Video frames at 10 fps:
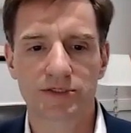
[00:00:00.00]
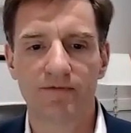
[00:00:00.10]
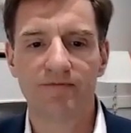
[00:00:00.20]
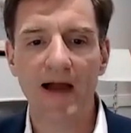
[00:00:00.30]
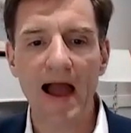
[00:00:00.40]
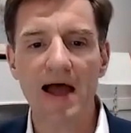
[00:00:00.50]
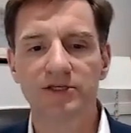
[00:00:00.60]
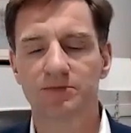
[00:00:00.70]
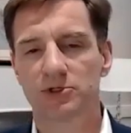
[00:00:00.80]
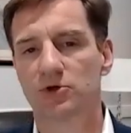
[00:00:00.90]
the
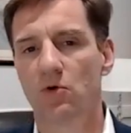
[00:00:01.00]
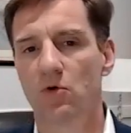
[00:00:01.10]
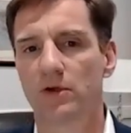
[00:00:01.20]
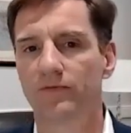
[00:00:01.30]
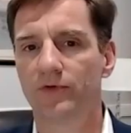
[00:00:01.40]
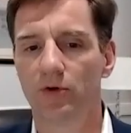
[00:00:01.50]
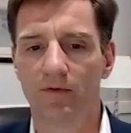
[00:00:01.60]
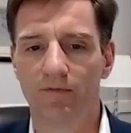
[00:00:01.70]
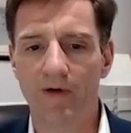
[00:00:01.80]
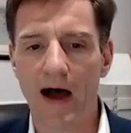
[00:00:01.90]
vast majority of you
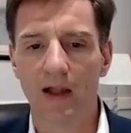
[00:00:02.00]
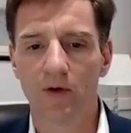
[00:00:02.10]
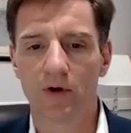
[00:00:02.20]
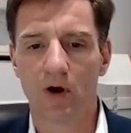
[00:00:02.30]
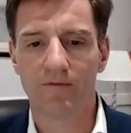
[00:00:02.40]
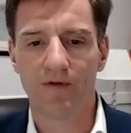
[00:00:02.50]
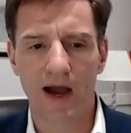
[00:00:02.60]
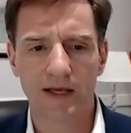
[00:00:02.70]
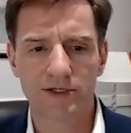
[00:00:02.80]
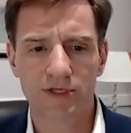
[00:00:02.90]
have followed our
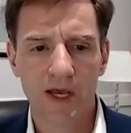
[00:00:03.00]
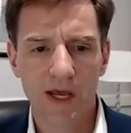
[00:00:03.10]
advice